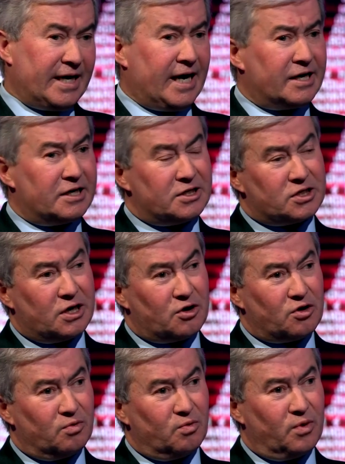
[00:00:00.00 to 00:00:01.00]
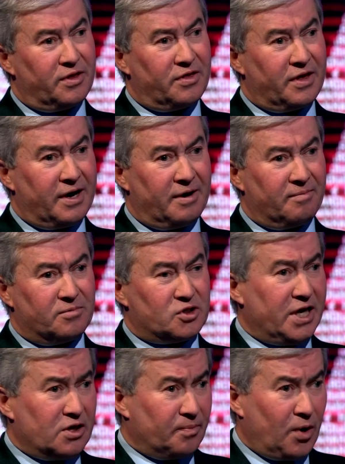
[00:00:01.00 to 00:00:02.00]
and a discussion with
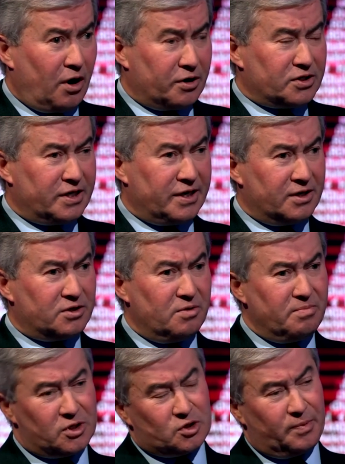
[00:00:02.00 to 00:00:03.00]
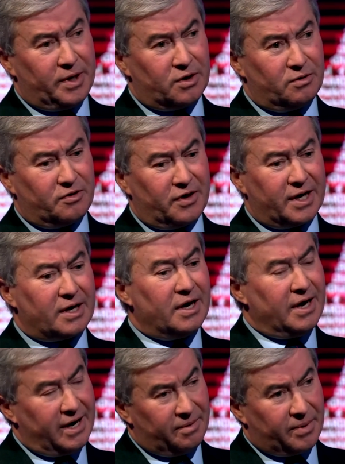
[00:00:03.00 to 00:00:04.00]
senior partners in NATO must be a good thing,
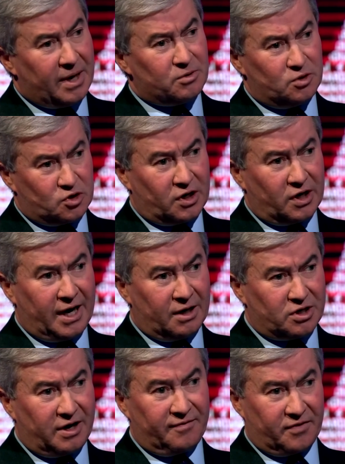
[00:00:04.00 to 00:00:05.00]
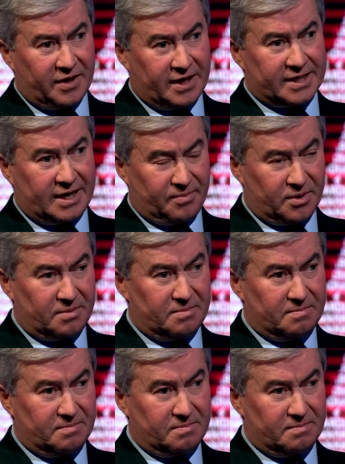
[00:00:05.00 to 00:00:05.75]
and perhaps we should allow time for that to happen.